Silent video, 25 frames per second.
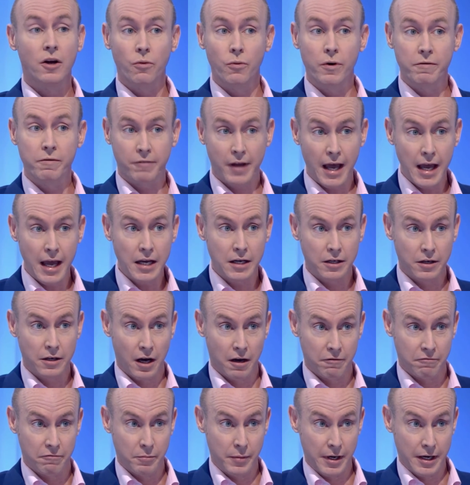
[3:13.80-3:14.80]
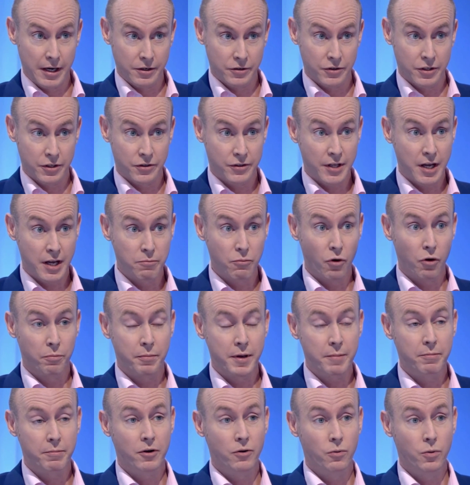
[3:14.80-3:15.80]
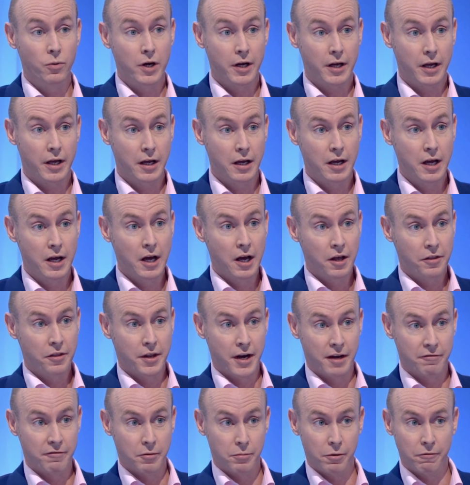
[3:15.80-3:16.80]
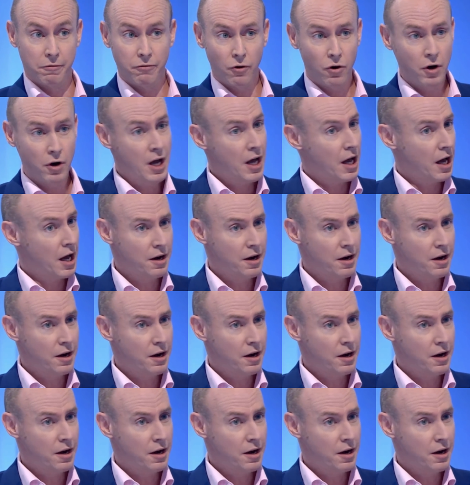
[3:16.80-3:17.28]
we've gained 500,000. Since then, more people are working than ever before.